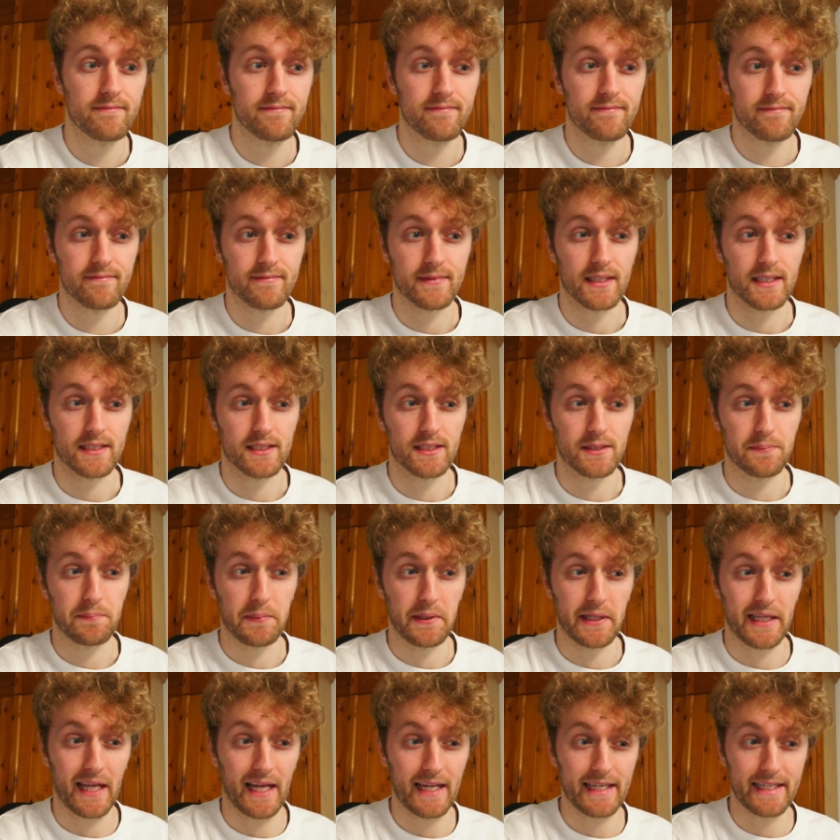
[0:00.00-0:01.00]
I should put
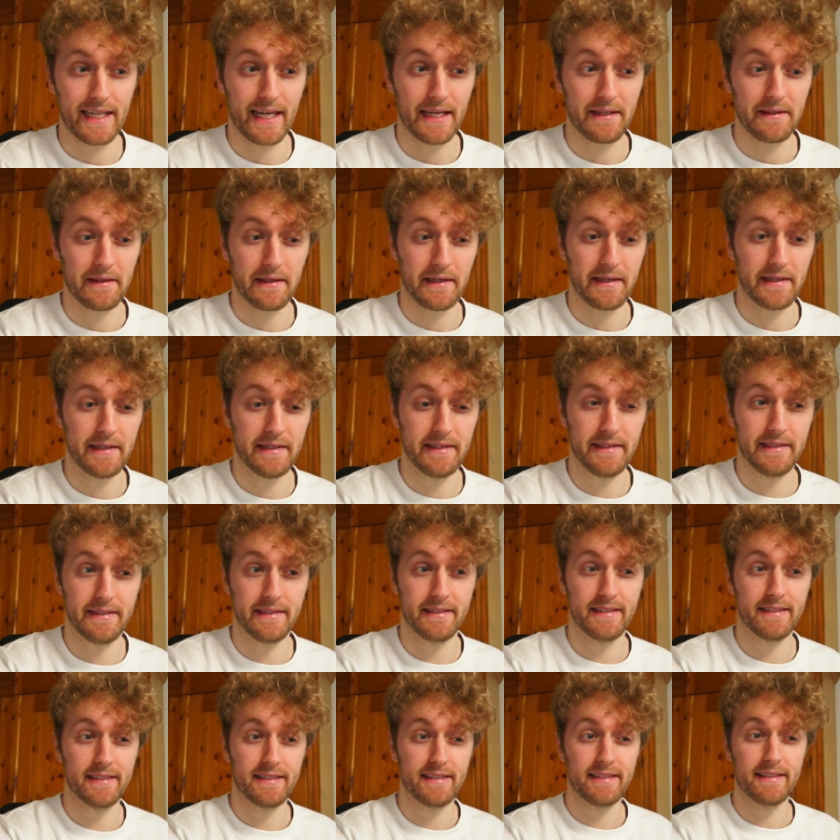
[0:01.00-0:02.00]
that down there.
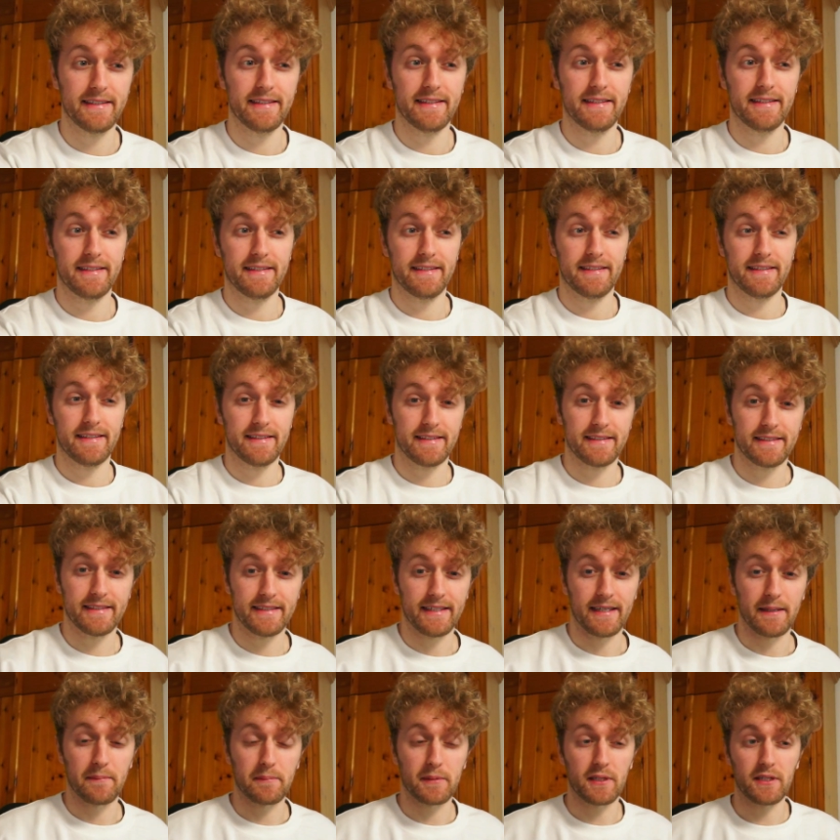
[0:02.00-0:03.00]

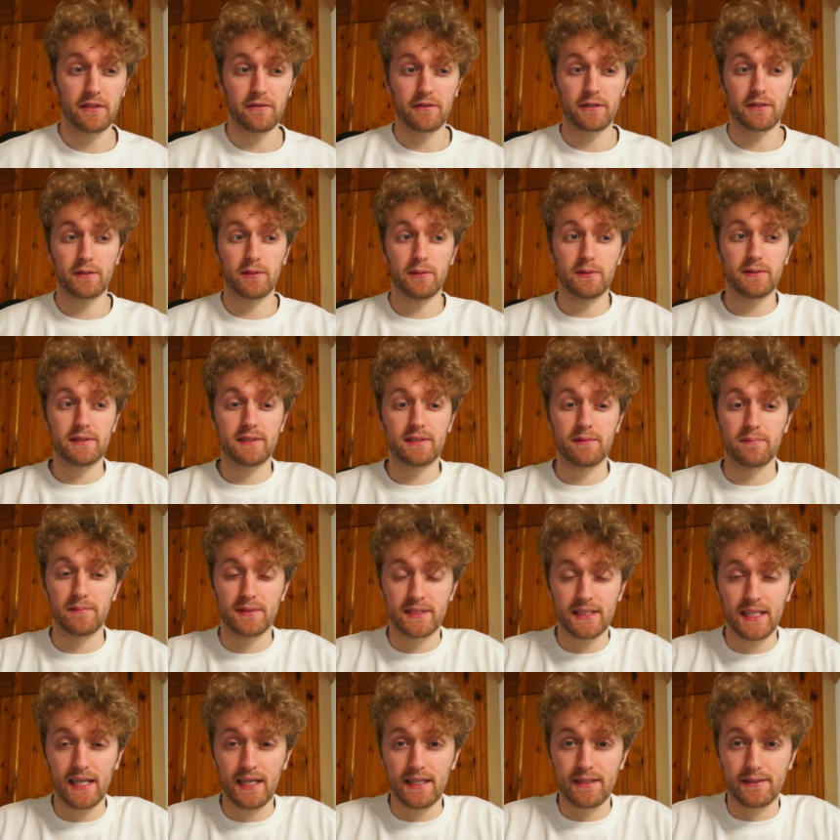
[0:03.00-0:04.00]
I'm gonna record some
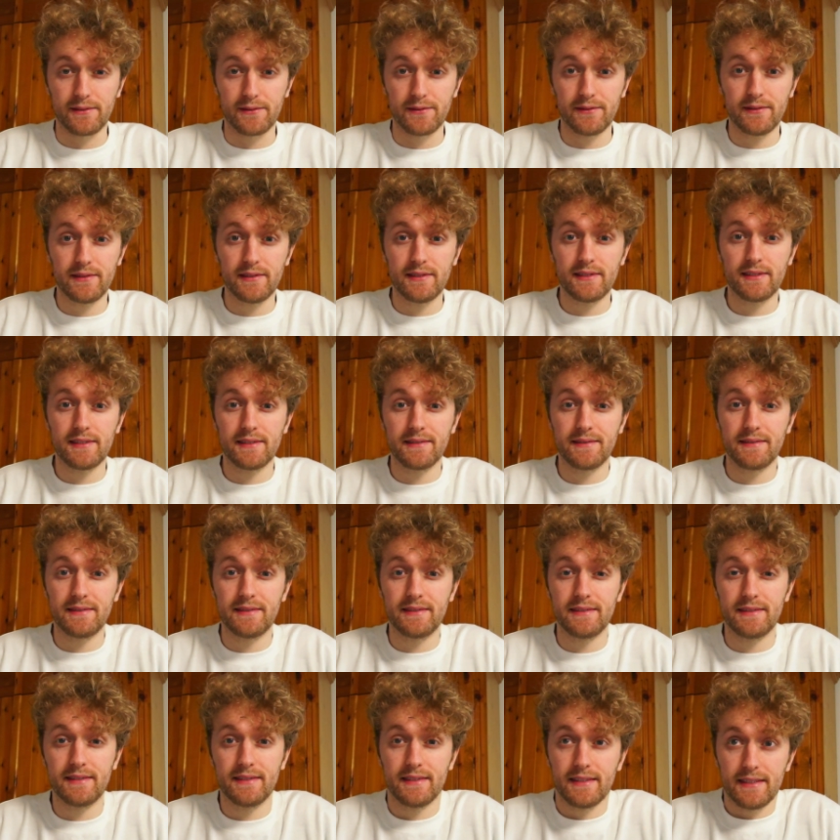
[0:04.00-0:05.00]
sounds
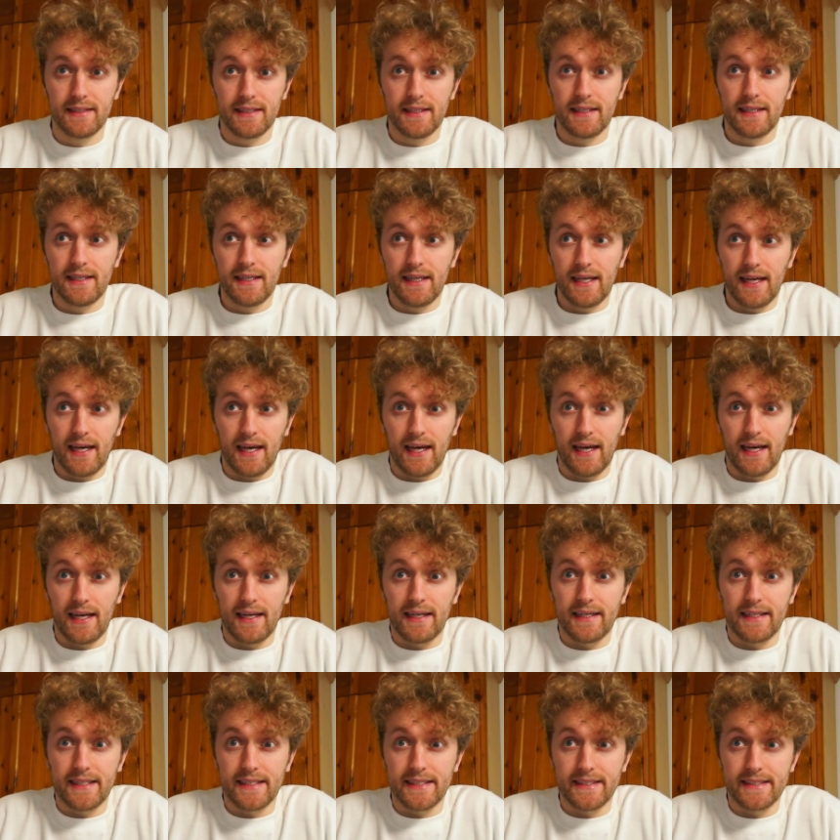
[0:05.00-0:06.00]

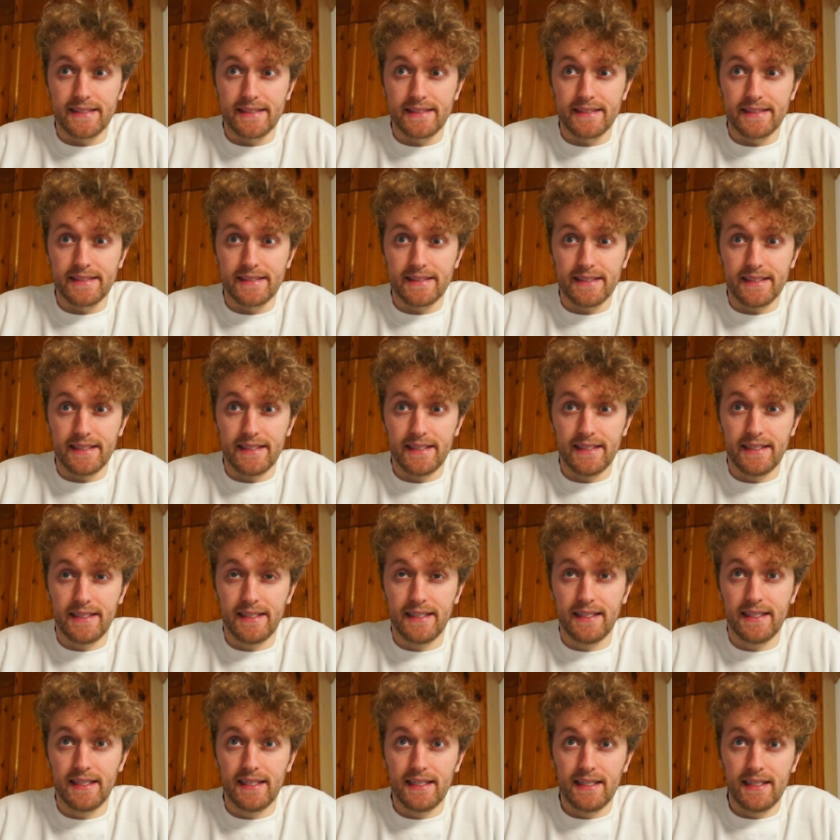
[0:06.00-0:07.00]
and
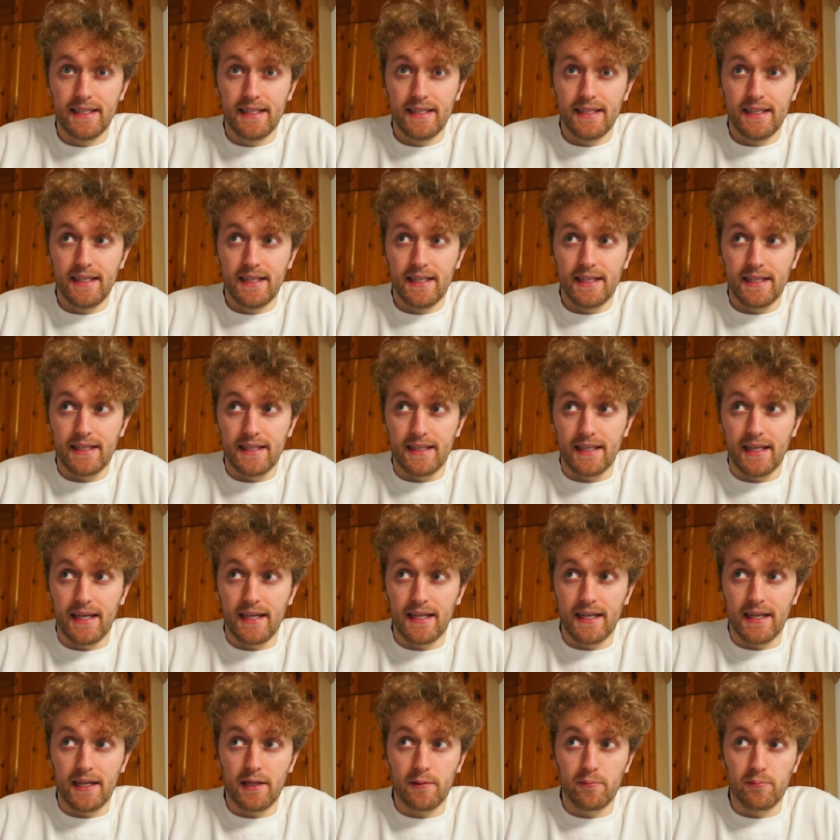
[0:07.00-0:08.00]
then
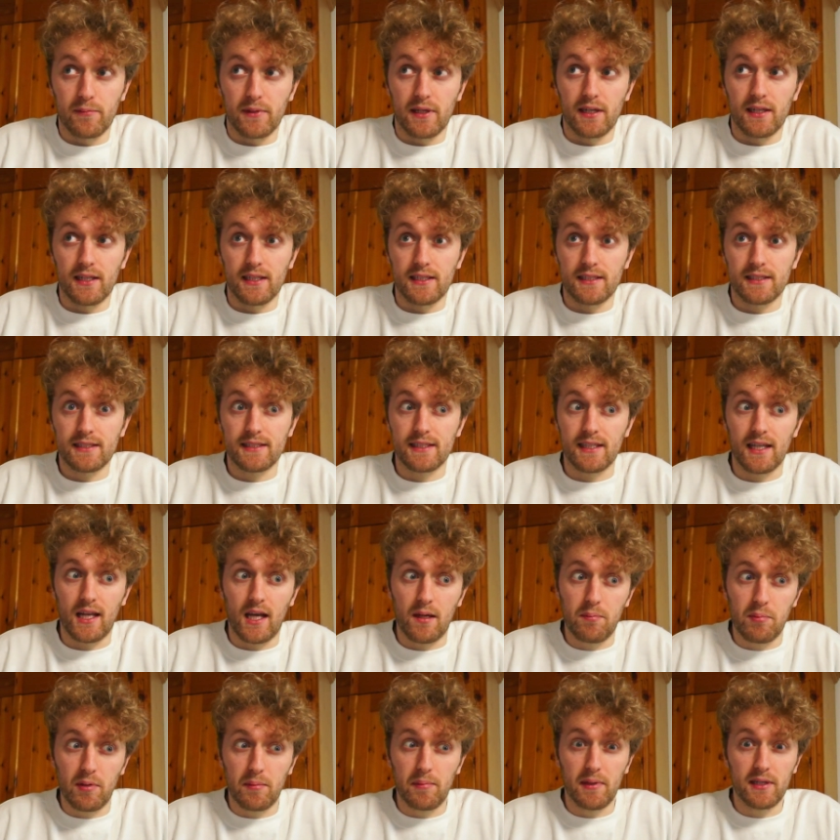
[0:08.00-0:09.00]
I'm gonna
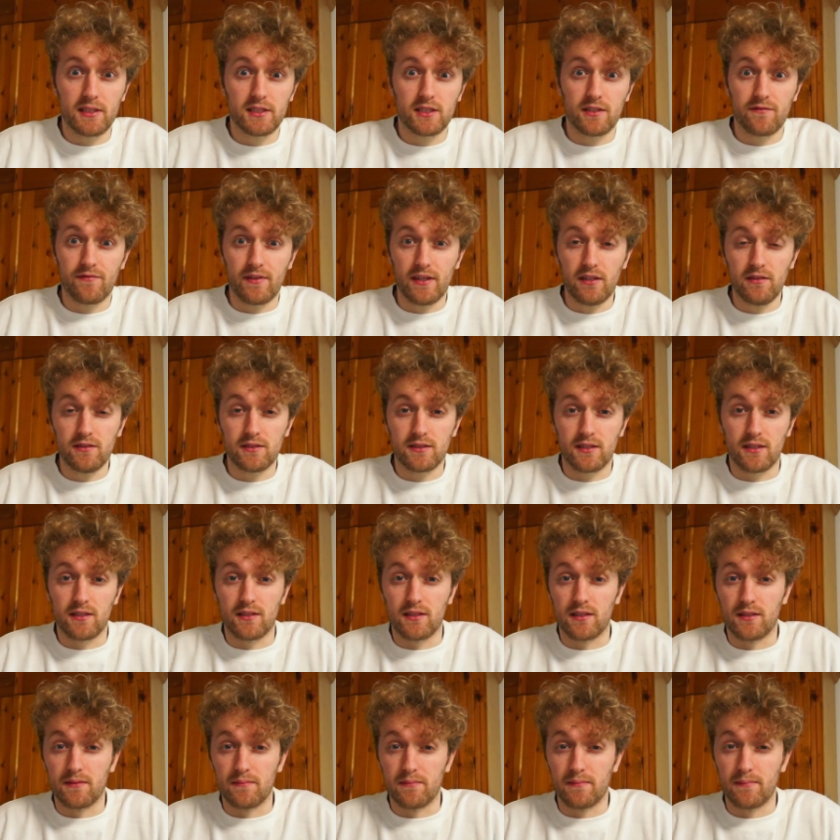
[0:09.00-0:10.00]
slap a bunch of filters on
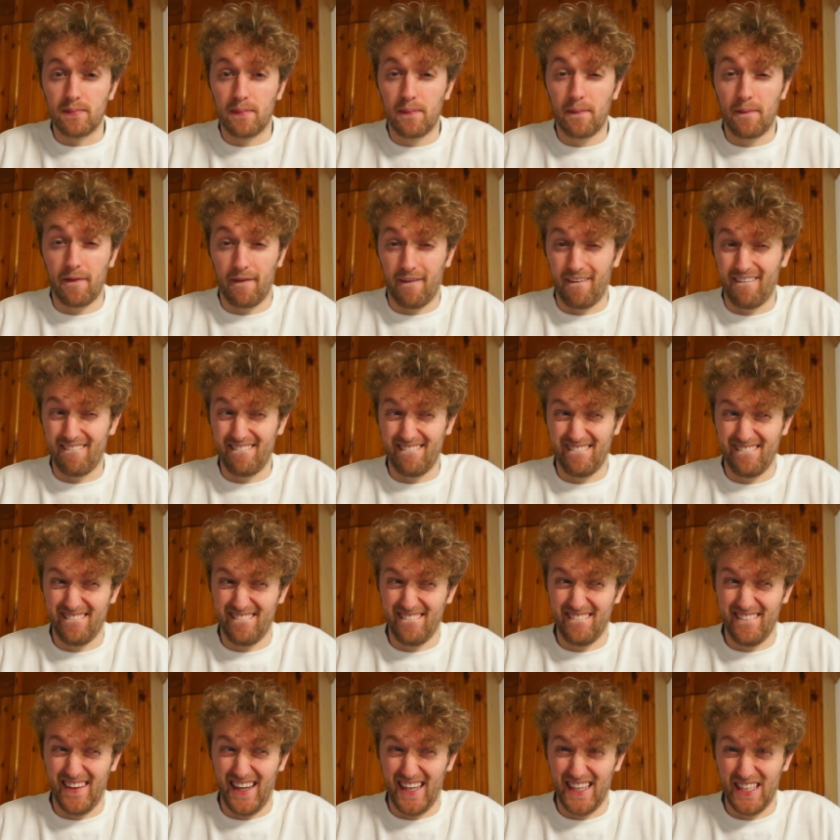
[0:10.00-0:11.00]
them
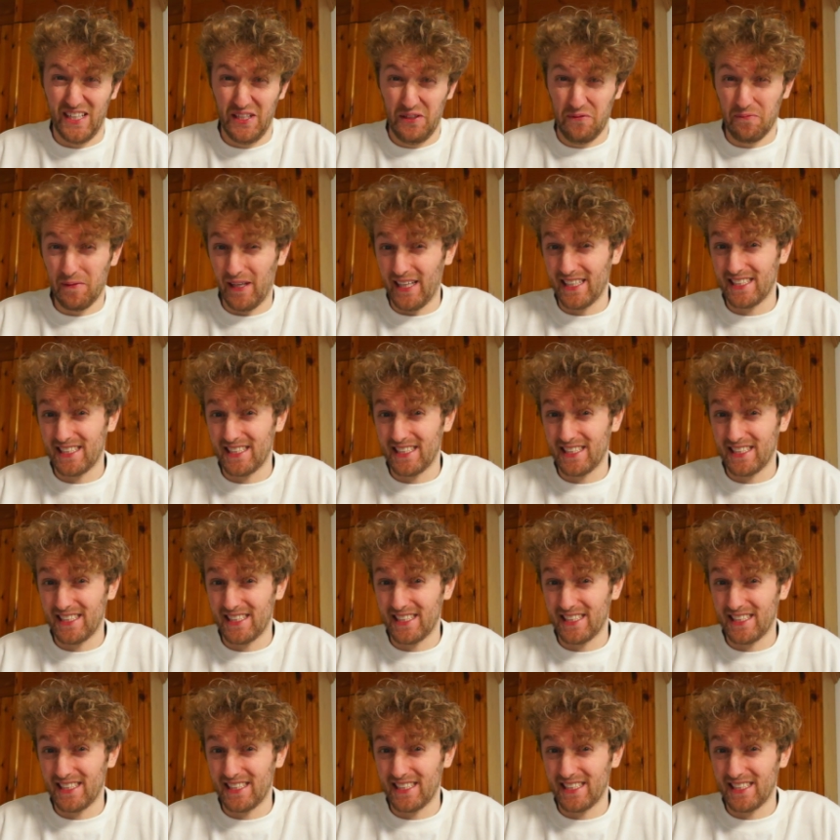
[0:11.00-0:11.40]
and hope that's